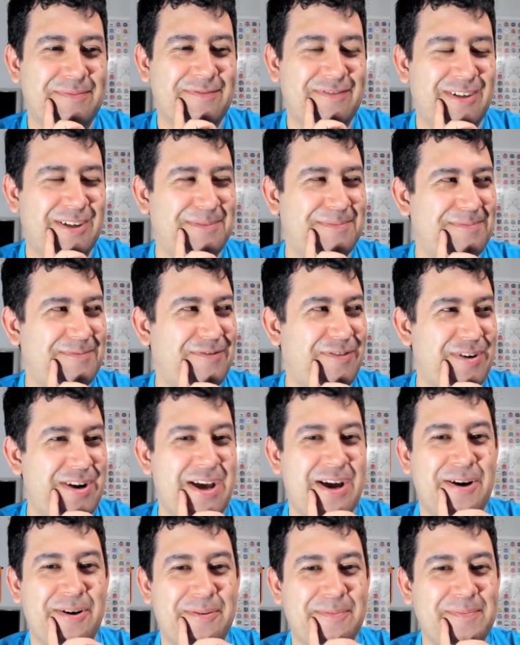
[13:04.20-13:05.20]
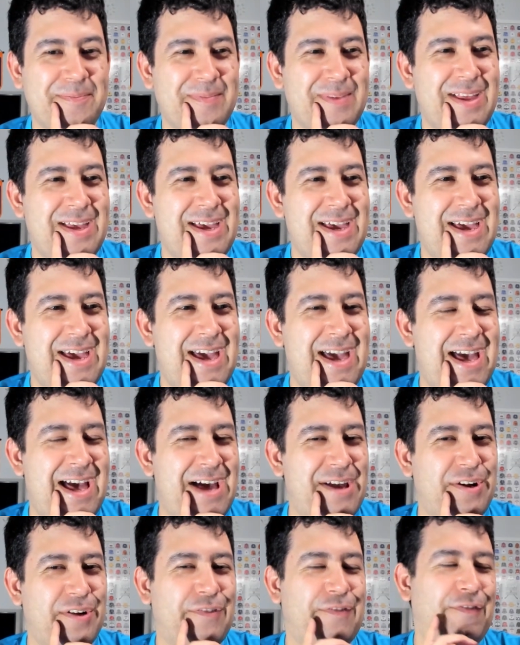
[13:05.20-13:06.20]
well, for now,
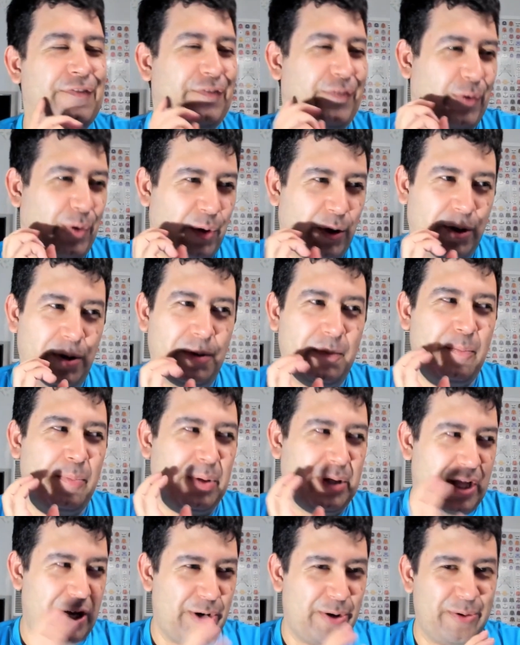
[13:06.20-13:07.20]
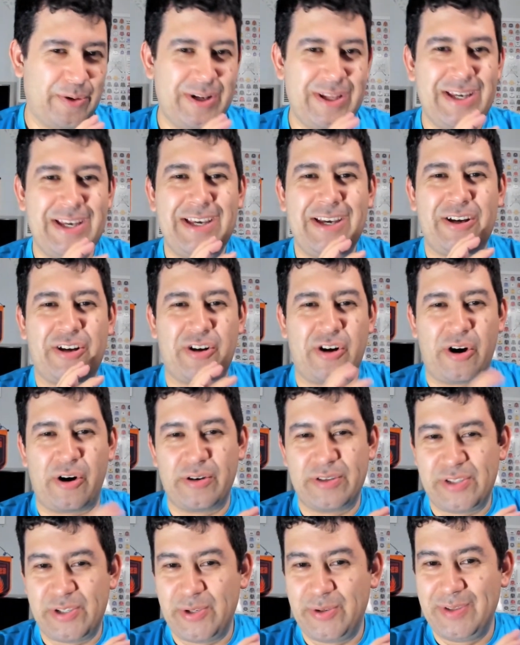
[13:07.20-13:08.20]
had a full-blown
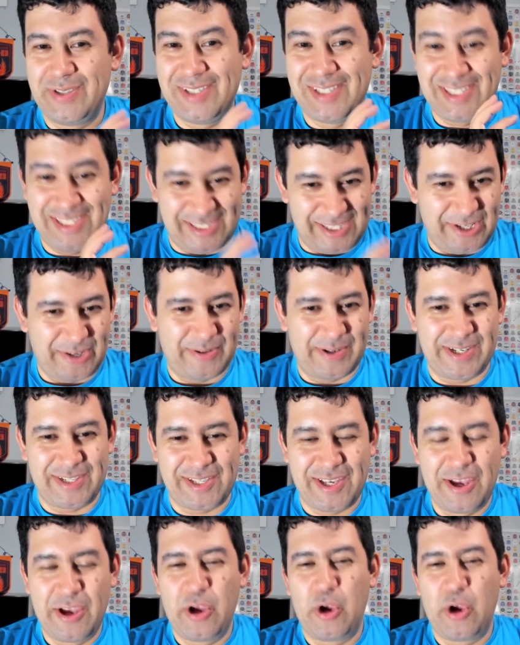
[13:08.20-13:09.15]
cartoon series.